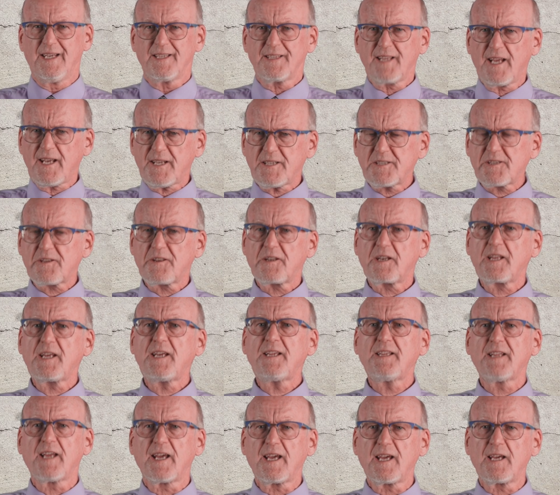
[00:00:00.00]
These 3
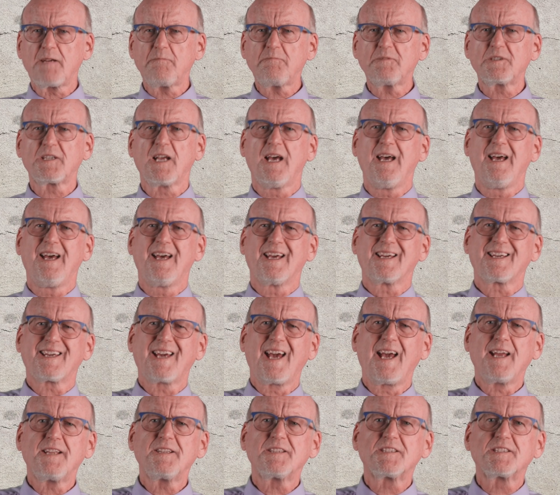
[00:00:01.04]
names
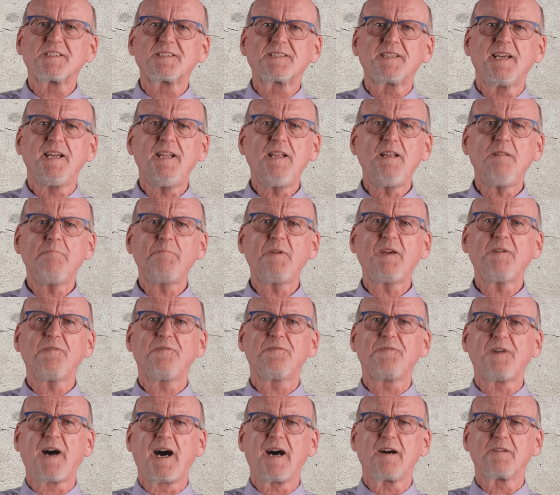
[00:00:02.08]
can still be
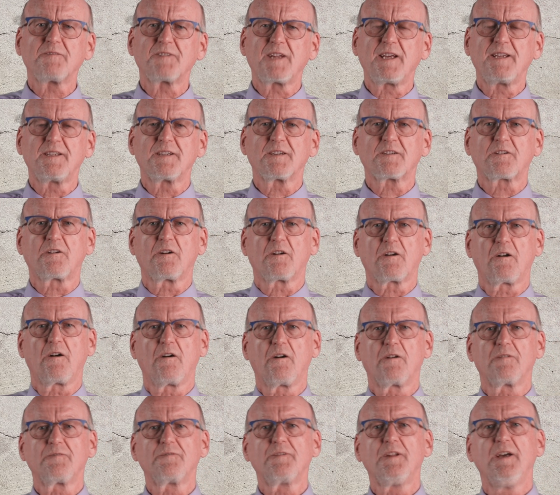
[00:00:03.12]
found in the
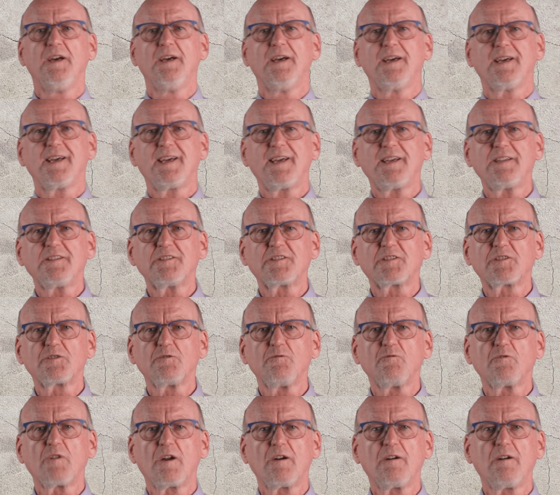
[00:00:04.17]
Quran in
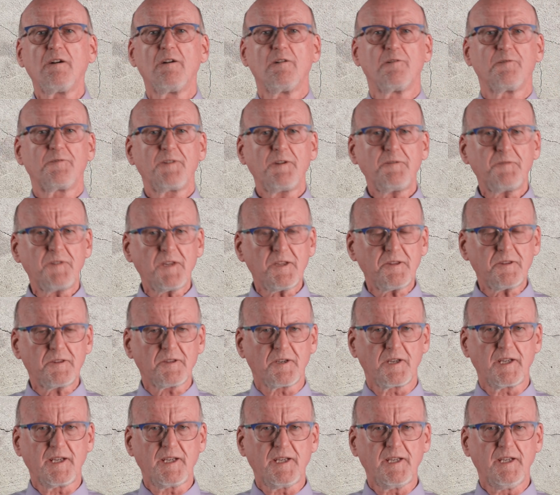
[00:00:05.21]
Surah
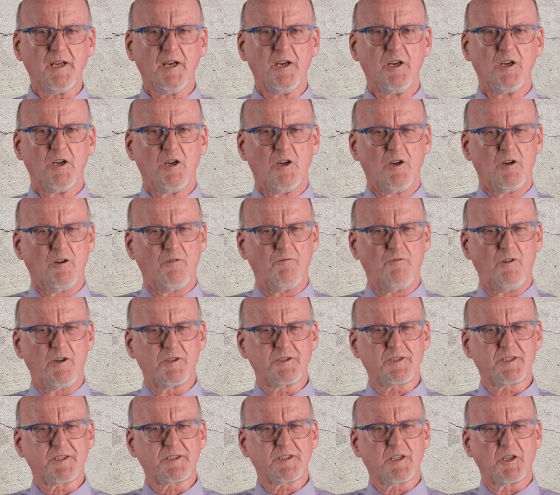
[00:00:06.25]
53,
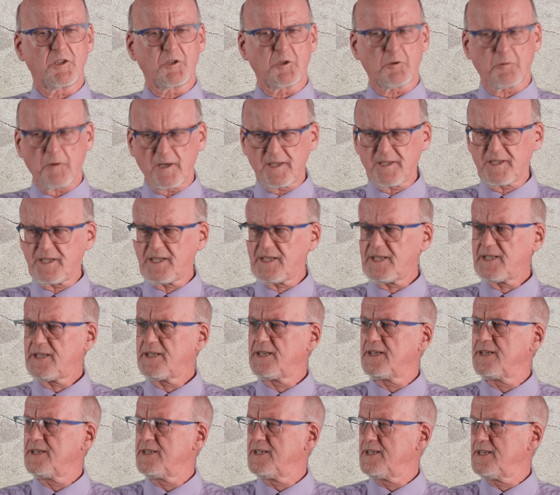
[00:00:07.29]
verses 20
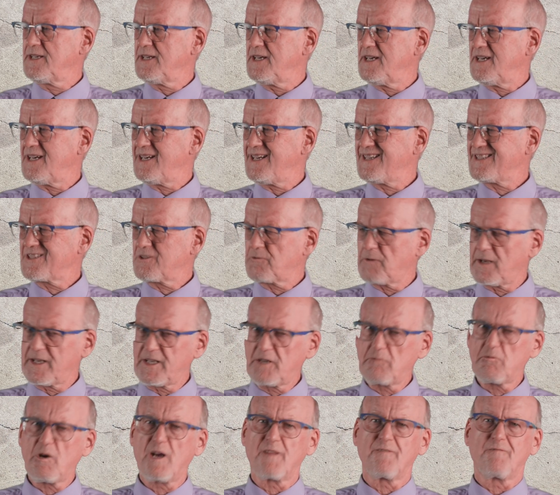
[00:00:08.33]
and
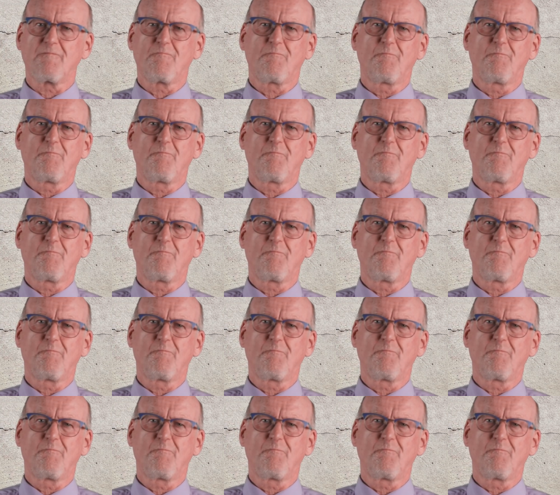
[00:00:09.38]
21.